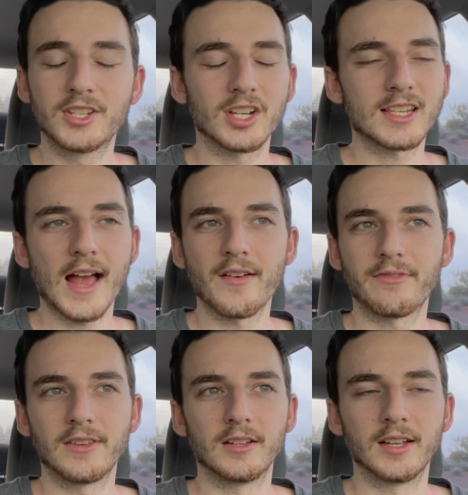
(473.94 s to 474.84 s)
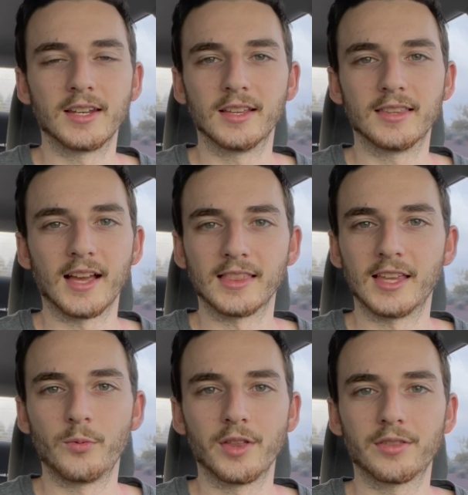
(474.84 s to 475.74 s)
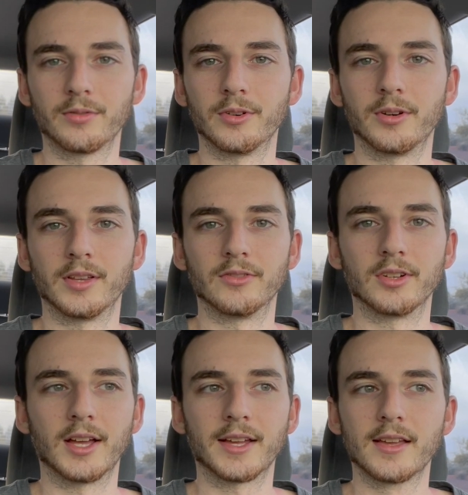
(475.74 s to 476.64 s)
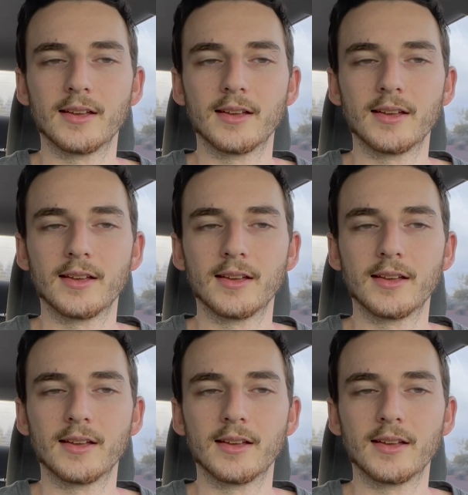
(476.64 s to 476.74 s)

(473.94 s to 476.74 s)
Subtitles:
just have a feeling that they went through and they're like,